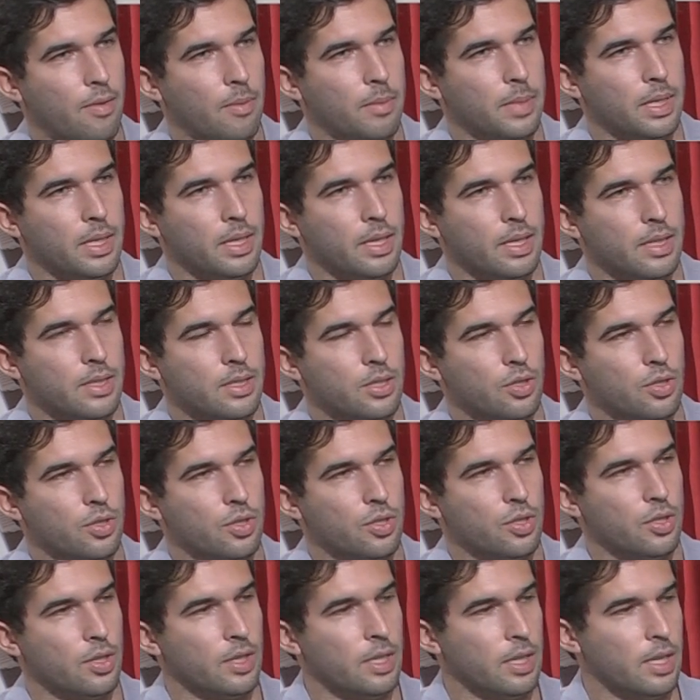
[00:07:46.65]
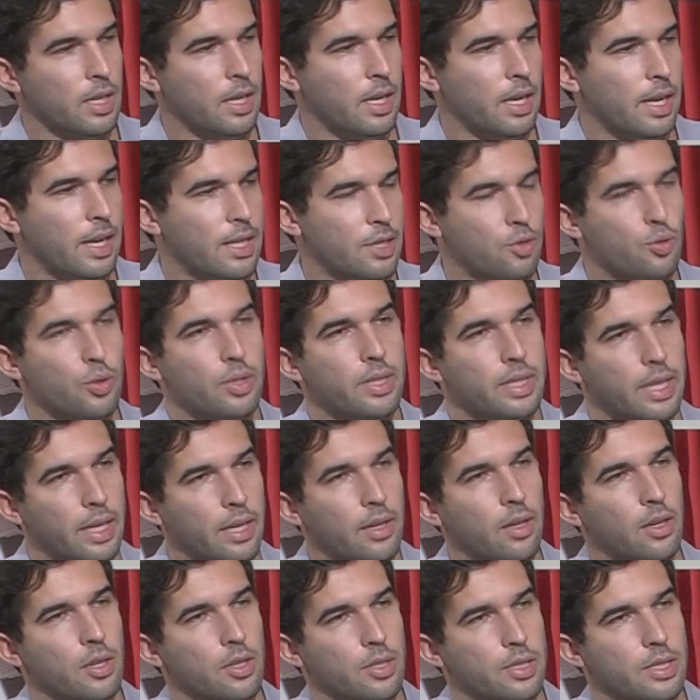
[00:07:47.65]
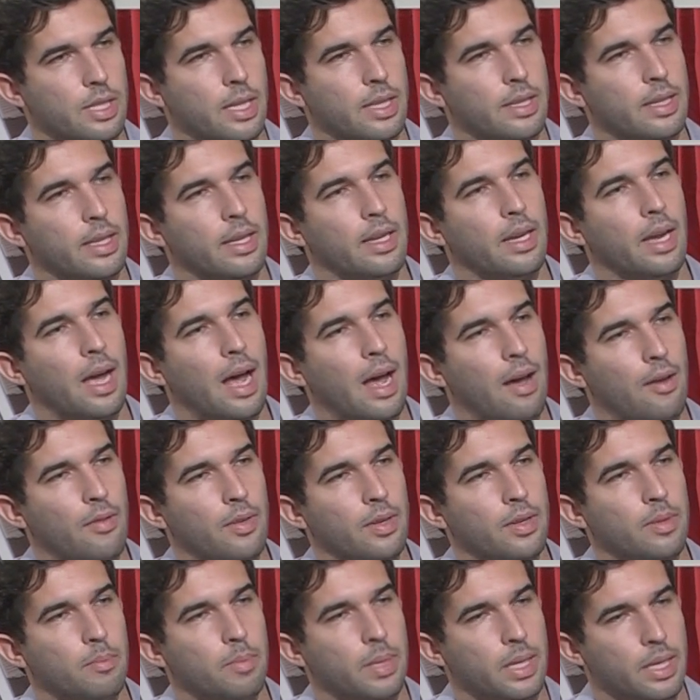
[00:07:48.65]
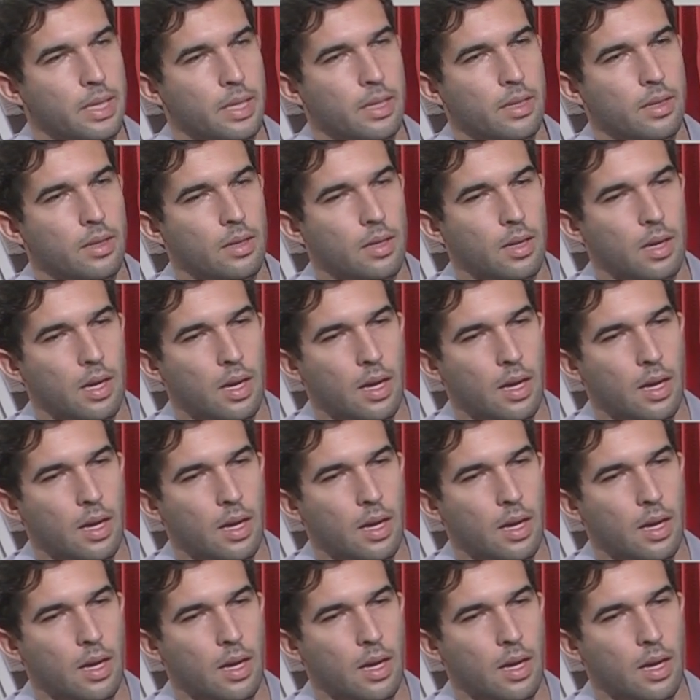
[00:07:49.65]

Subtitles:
I mean, it's ridiculous that they haven't been